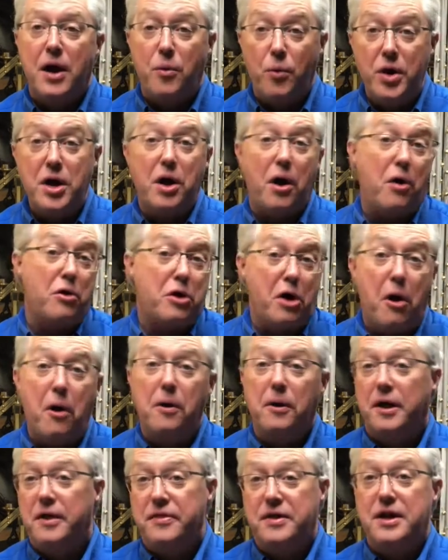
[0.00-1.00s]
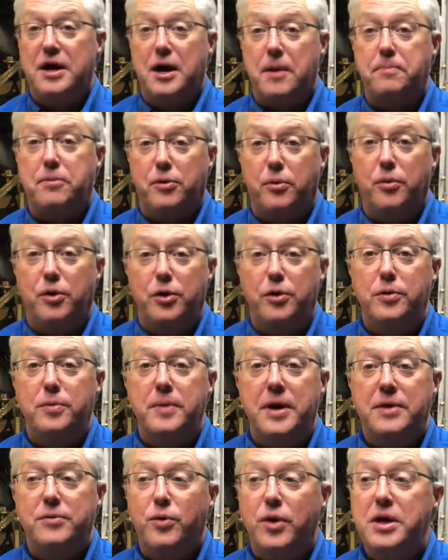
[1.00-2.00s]
We all call it the upper room,
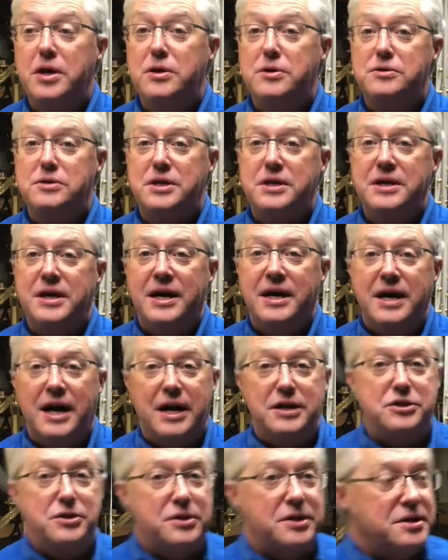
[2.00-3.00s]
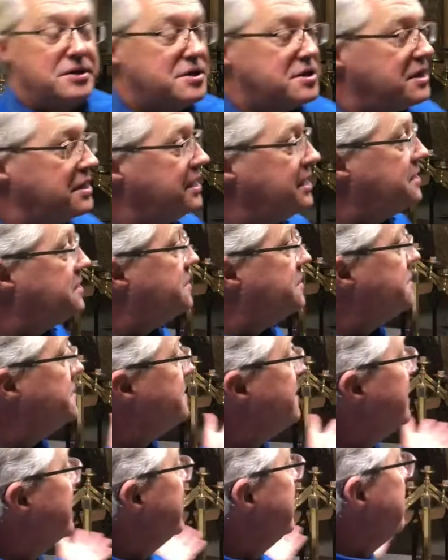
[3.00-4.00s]
and we use it, as you can see,
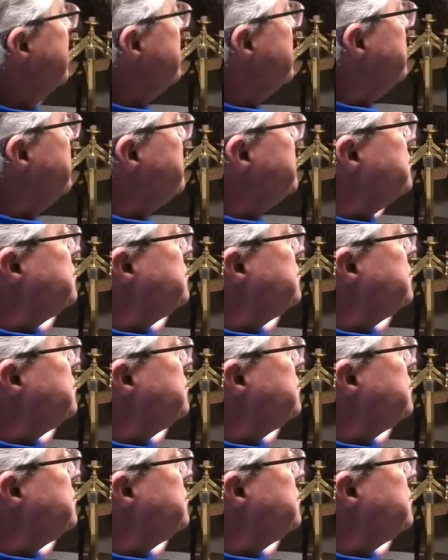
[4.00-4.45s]
to